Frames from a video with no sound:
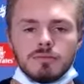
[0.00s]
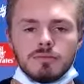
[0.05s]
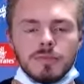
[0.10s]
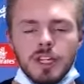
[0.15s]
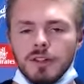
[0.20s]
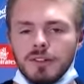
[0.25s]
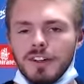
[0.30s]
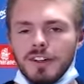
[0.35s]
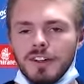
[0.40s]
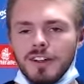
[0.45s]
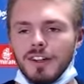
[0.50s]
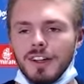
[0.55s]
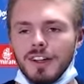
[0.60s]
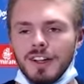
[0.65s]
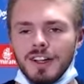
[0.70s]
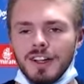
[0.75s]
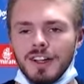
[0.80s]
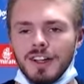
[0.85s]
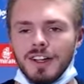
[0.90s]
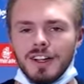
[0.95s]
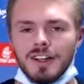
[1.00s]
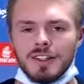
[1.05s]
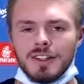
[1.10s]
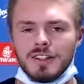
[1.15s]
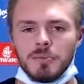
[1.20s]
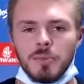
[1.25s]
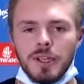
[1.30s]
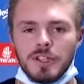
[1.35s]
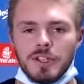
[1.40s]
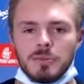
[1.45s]
not at all. It's
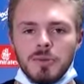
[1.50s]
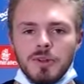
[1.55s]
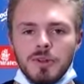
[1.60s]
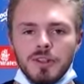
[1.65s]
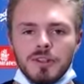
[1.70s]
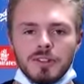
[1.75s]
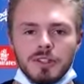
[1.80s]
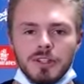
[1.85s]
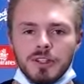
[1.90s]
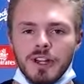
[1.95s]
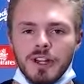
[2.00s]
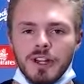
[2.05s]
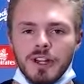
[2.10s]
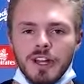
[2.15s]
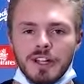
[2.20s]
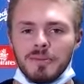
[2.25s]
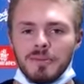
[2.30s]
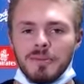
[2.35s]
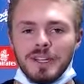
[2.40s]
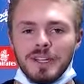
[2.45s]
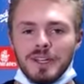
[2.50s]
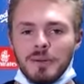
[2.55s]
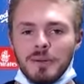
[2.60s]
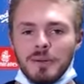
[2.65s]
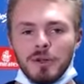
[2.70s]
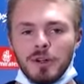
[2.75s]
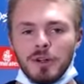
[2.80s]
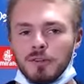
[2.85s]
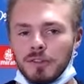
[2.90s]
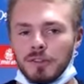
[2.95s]
baseball. You know, you're not going to make a
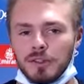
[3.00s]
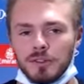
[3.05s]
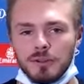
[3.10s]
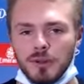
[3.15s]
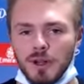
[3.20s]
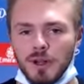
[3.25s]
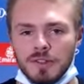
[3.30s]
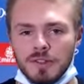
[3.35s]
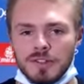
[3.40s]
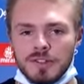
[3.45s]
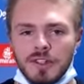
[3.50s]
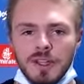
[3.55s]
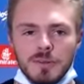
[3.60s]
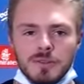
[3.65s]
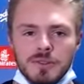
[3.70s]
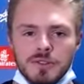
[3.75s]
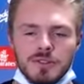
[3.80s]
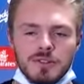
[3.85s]
perfect throw every time, so